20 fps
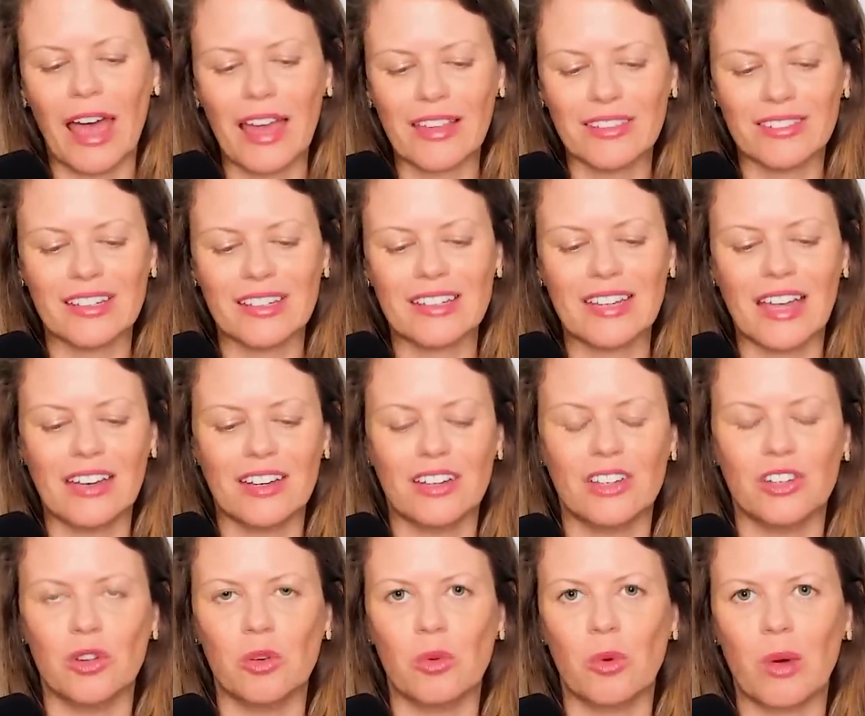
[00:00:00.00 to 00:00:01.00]
as they tend to
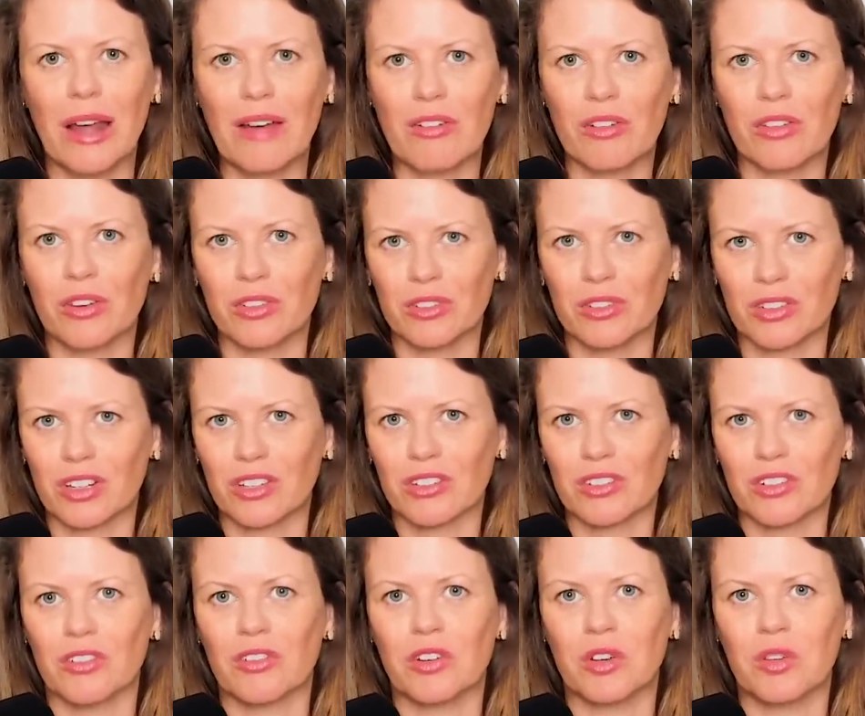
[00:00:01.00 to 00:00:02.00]
do whenever there's a
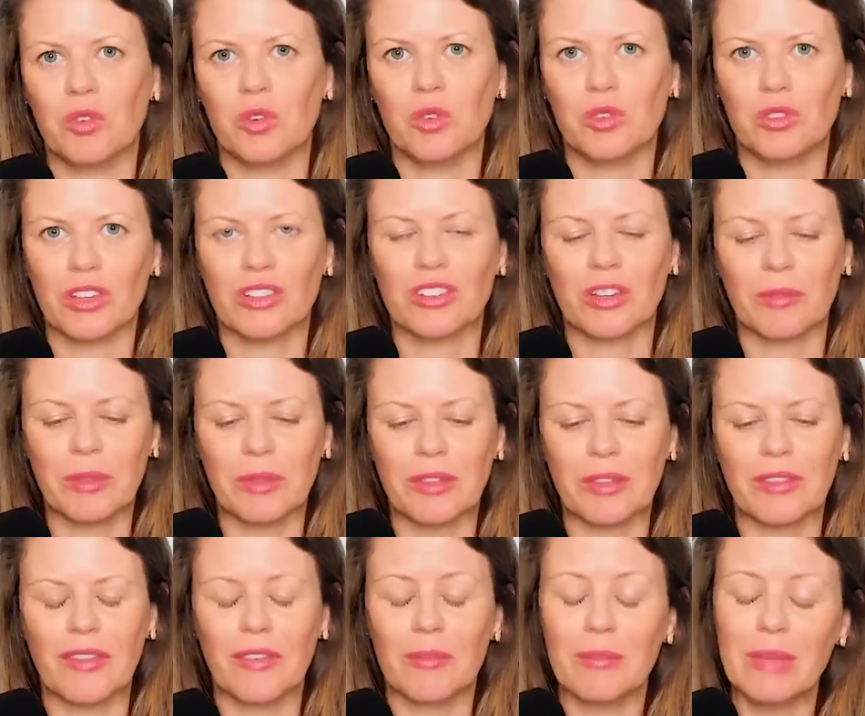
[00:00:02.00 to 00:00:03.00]
conservative who says
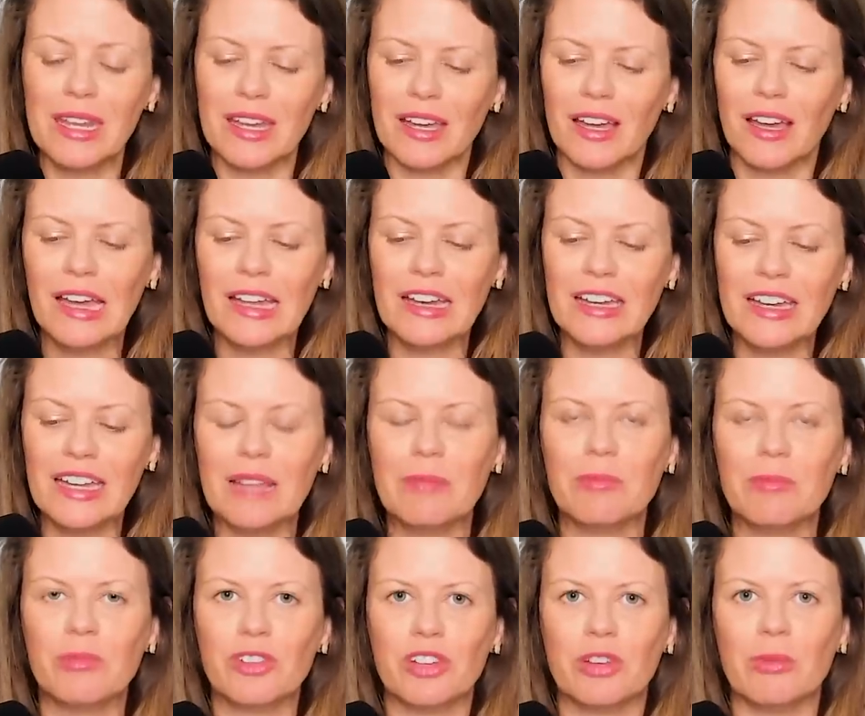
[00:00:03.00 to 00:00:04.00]
something that the media
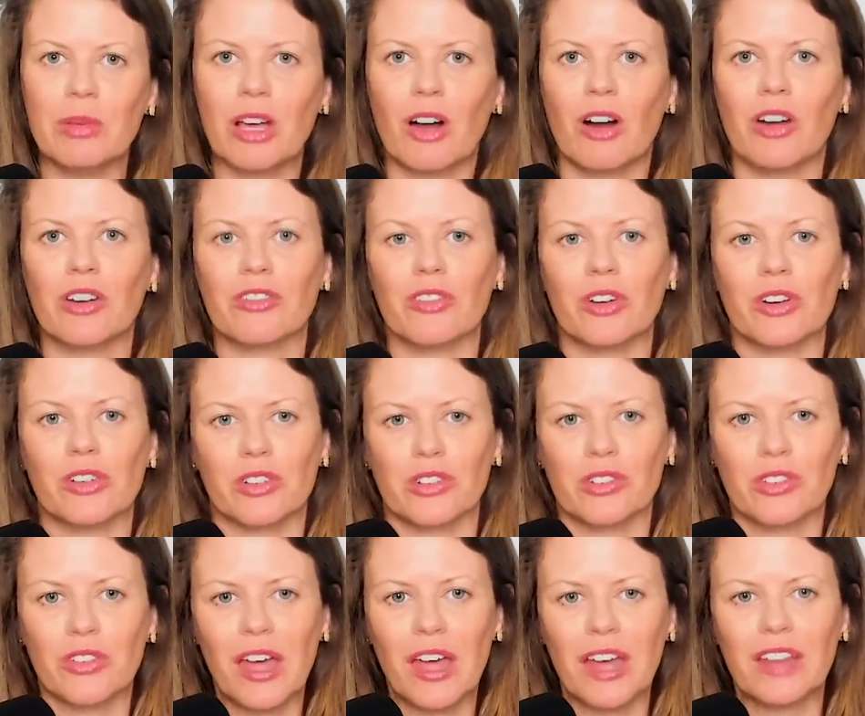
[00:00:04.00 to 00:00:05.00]
deems to be controversial.
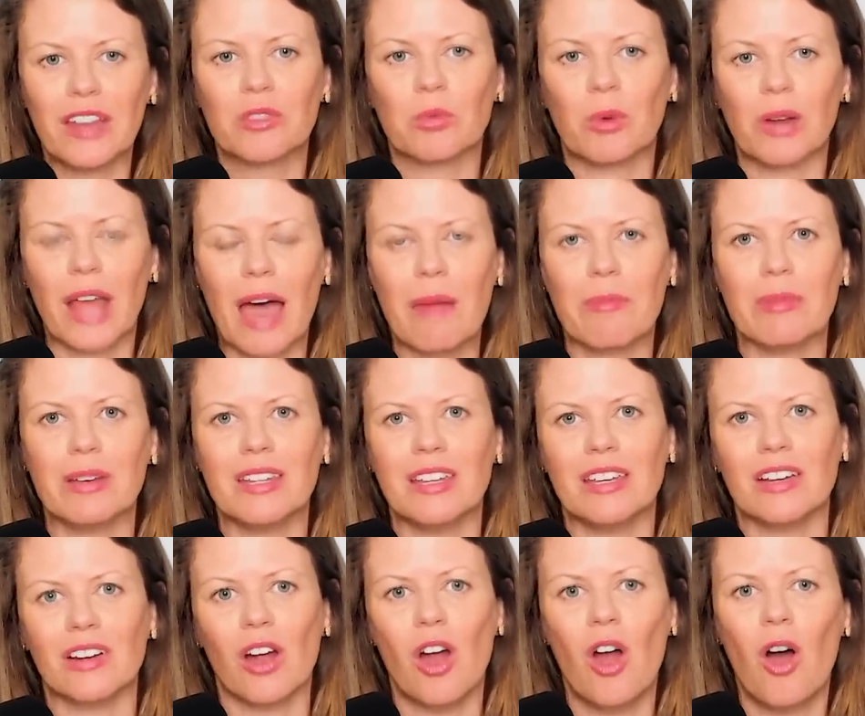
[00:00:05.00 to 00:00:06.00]
So that is what happened
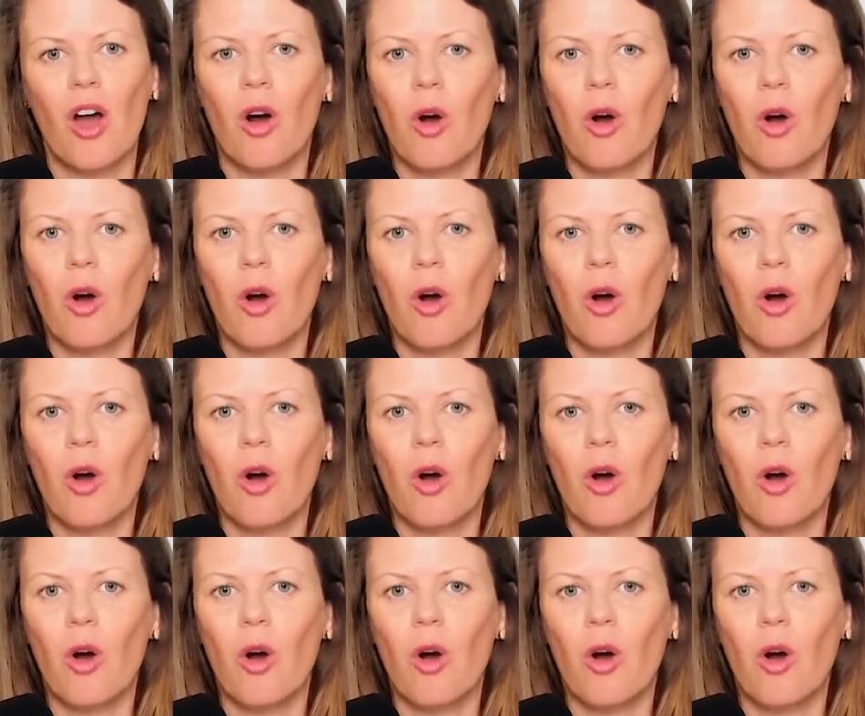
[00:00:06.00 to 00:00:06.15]
here.